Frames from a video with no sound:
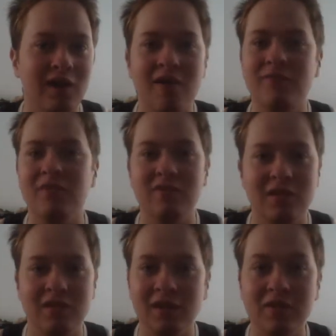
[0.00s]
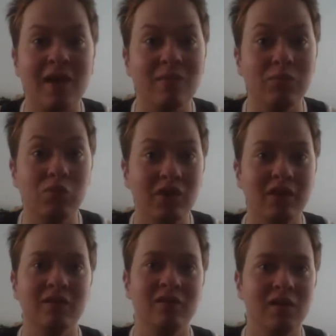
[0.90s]
you have to say that they're a
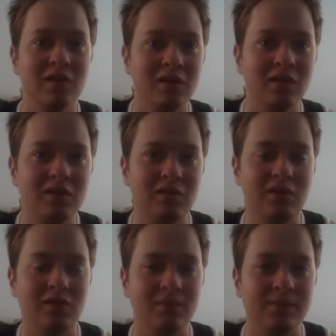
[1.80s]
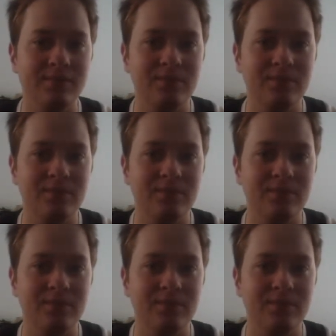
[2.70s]
brilliant team.